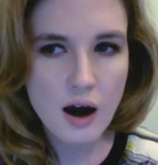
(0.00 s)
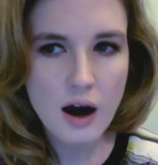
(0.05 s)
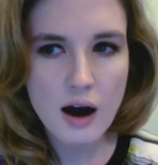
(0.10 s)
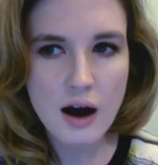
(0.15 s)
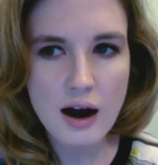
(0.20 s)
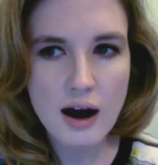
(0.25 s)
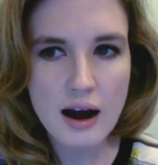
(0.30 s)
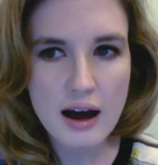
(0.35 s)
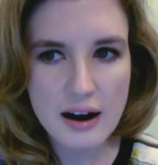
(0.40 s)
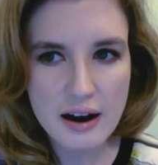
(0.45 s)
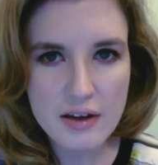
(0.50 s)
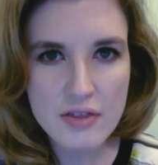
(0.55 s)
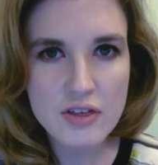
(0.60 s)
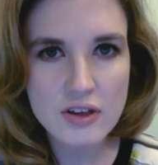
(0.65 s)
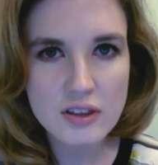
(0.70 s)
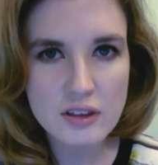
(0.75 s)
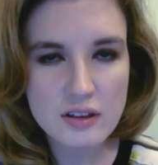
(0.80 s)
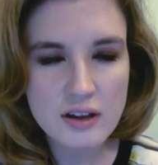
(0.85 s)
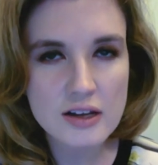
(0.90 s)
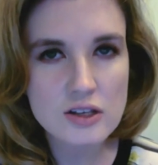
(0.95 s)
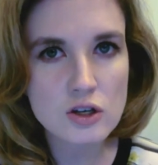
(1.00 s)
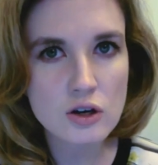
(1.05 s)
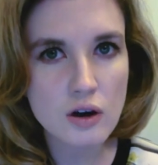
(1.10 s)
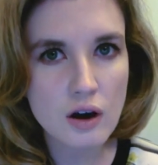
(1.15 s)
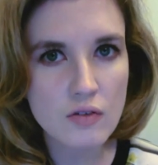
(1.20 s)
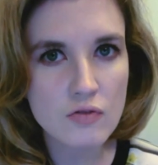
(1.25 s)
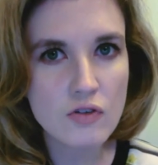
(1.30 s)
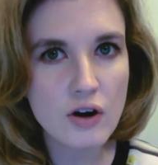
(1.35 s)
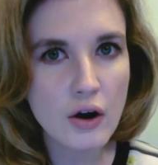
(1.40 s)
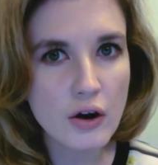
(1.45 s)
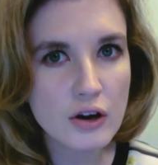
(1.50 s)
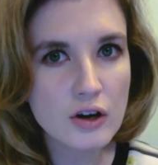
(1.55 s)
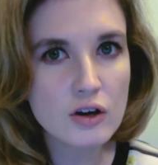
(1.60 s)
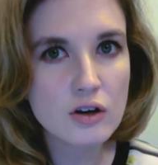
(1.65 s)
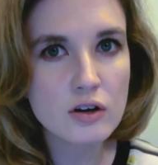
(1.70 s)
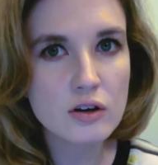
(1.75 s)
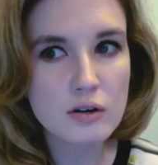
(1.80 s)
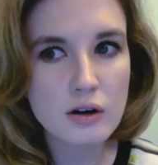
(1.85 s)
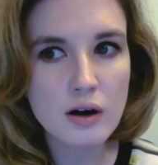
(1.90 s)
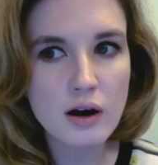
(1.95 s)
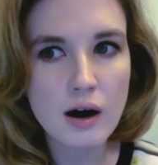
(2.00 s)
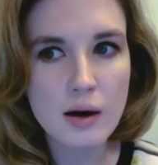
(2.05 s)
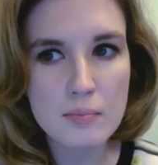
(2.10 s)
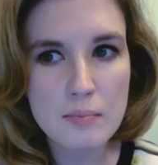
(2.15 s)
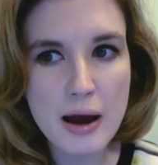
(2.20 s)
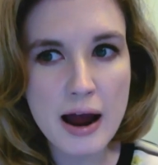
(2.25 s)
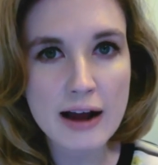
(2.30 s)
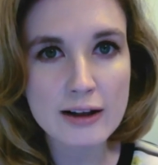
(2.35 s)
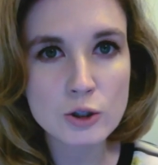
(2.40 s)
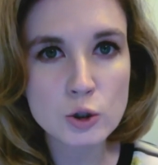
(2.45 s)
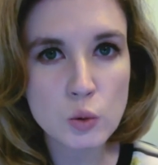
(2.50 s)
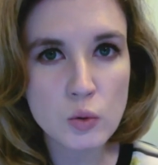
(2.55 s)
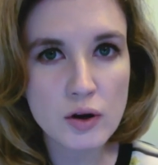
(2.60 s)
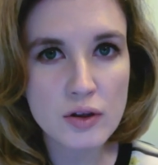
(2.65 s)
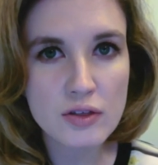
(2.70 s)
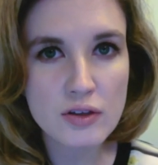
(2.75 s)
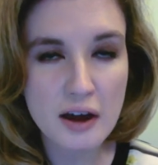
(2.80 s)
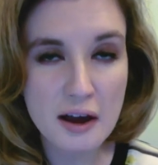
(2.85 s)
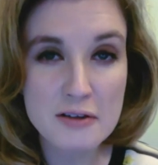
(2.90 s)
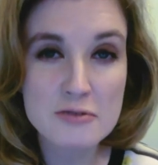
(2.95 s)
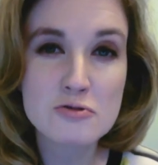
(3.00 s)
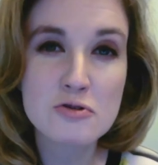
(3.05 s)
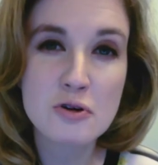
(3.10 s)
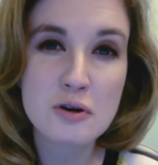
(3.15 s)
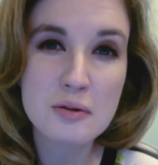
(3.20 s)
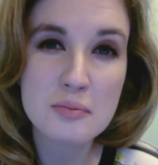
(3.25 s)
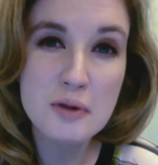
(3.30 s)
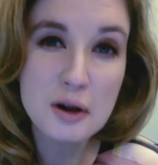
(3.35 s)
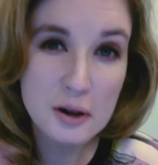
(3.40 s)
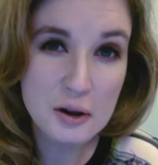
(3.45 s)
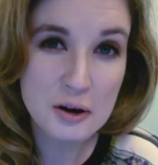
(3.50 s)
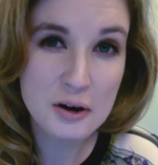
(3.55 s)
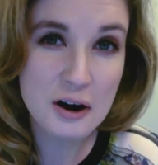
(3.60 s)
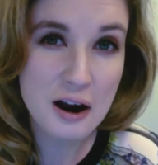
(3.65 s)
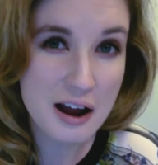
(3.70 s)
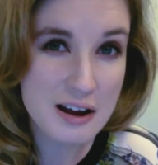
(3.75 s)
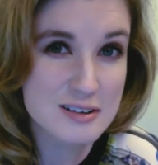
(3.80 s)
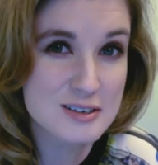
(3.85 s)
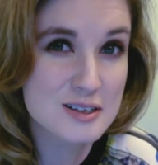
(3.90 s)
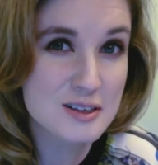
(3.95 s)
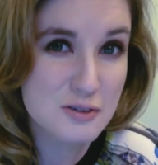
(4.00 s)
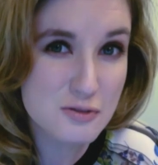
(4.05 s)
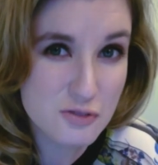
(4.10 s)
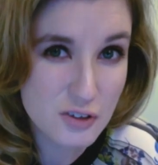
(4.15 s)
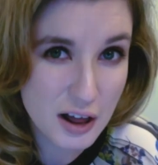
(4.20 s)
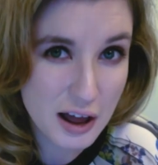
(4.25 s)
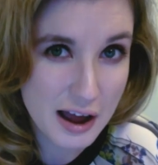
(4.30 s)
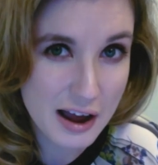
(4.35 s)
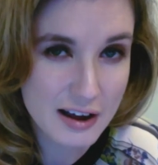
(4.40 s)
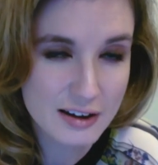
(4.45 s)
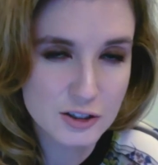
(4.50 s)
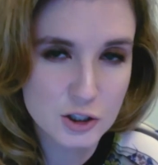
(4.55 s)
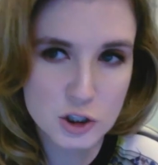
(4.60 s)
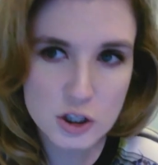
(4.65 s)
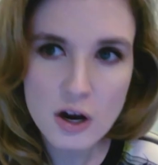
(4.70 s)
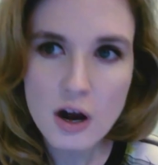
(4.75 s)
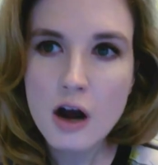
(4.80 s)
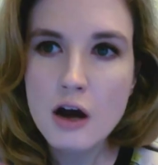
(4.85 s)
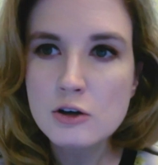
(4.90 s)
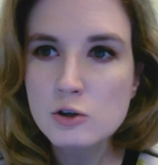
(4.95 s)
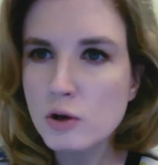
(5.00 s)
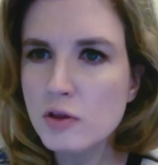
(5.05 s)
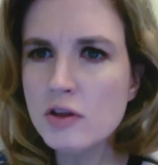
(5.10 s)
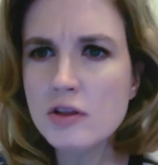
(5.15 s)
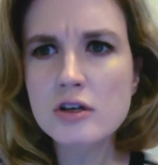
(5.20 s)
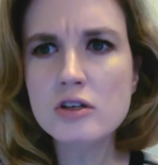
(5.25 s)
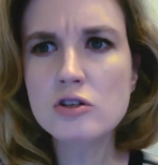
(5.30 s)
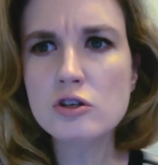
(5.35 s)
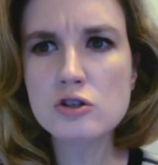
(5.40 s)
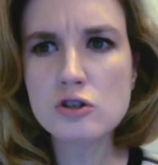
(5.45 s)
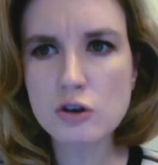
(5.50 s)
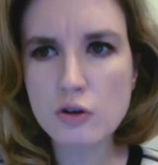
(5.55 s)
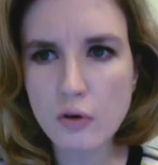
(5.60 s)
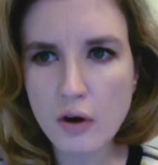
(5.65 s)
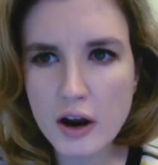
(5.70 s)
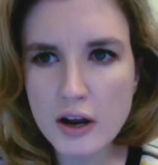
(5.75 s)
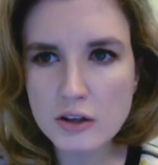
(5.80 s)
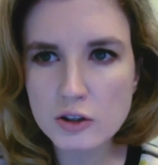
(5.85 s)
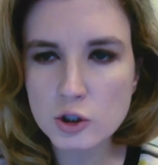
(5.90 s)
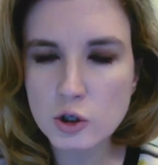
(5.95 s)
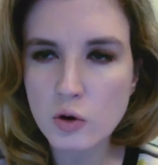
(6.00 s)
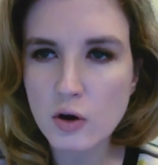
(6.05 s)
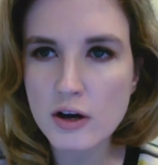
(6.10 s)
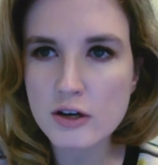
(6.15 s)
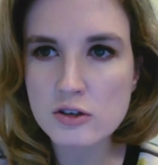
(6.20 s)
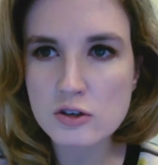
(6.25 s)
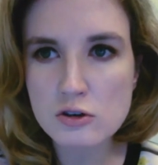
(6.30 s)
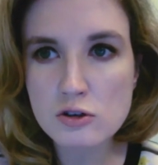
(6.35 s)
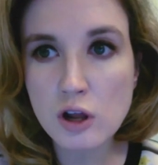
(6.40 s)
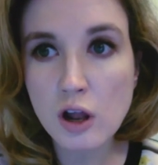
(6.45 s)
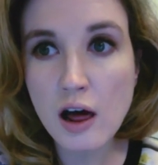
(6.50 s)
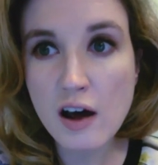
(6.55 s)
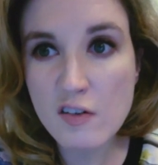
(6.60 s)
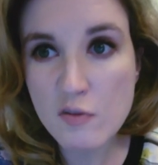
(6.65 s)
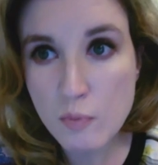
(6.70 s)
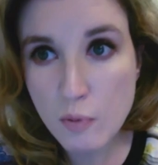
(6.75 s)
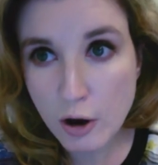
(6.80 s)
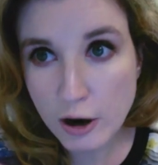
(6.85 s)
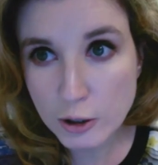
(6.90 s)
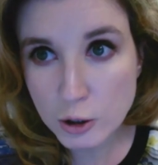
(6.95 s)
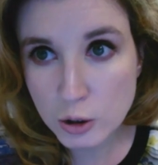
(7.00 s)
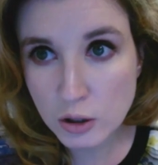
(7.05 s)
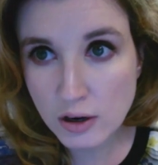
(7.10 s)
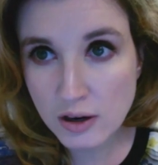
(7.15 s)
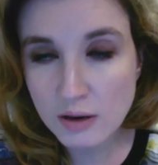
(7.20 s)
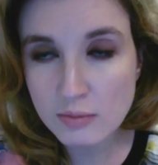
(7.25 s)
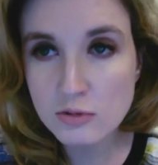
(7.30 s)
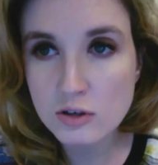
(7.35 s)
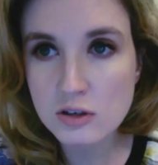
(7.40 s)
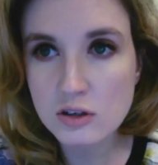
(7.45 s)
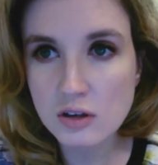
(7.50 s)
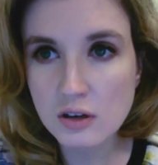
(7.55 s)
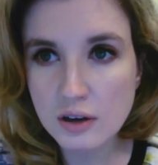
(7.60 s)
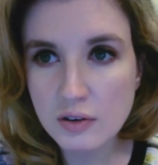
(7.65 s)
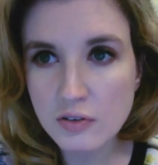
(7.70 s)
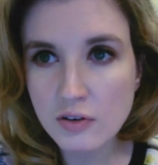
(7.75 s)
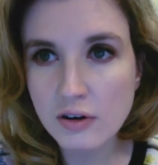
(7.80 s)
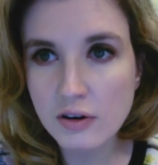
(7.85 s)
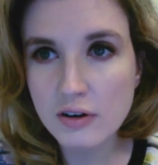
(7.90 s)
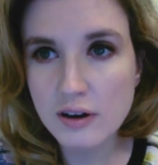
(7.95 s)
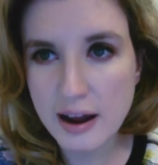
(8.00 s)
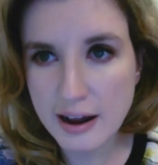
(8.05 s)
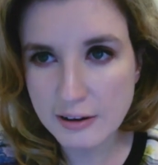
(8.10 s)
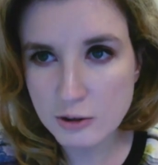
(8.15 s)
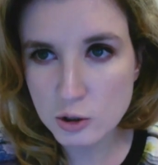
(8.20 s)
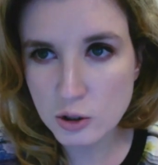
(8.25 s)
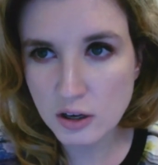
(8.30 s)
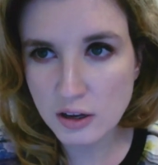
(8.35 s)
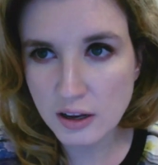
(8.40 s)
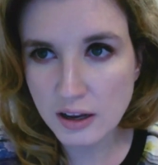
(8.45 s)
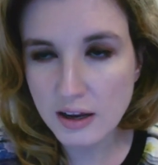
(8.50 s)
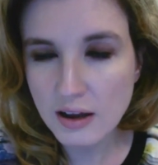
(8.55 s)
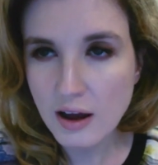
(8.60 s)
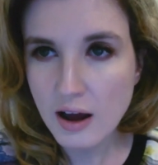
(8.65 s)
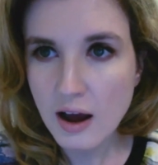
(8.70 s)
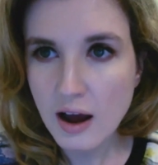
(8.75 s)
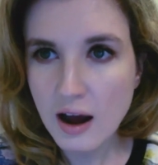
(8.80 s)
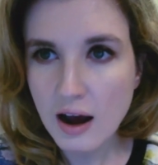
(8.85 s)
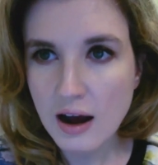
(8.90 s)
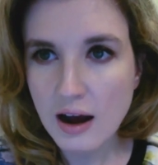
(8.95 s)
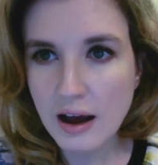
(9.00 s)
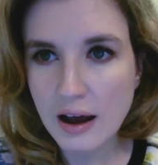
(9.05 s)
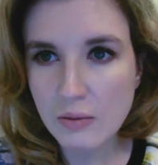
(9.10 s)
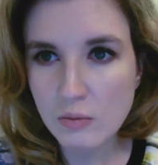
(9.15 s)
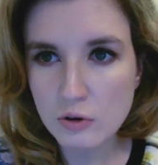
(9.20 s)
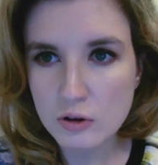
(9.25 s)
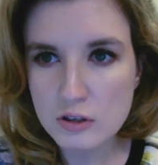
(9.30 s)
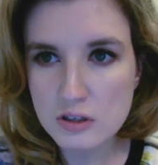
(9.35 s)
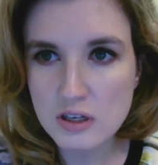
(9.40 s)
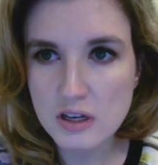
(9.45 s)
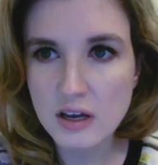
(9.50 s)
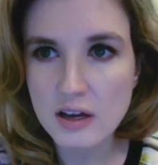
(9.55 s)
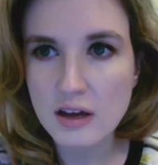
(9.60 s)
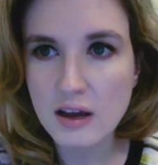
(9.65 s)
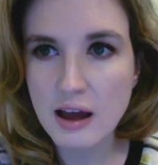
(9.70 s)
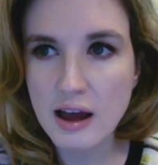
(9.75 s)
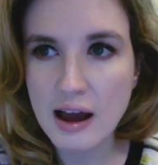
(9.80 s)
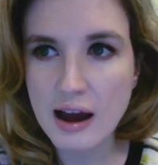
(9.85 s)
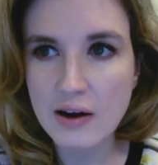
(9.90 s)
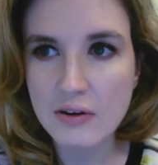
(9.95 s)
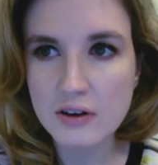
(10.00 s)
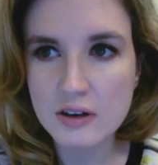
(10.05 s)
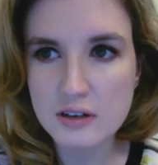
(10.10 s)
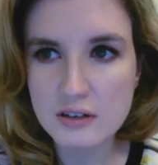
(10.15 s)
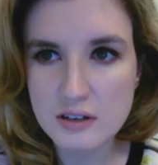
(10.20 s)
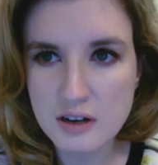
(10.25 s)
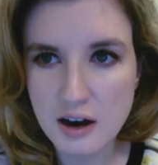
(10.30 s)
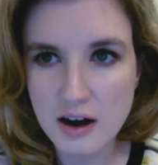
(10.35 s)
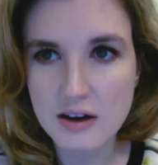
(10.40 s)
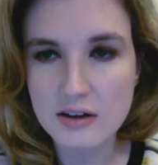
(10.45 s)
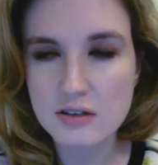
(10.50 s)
And I think that's a very good match with Ezra Miller as the Flash. So I think this is a great choice. There's a lot of pressure on him to deliver, naturally, and we'll see how he does.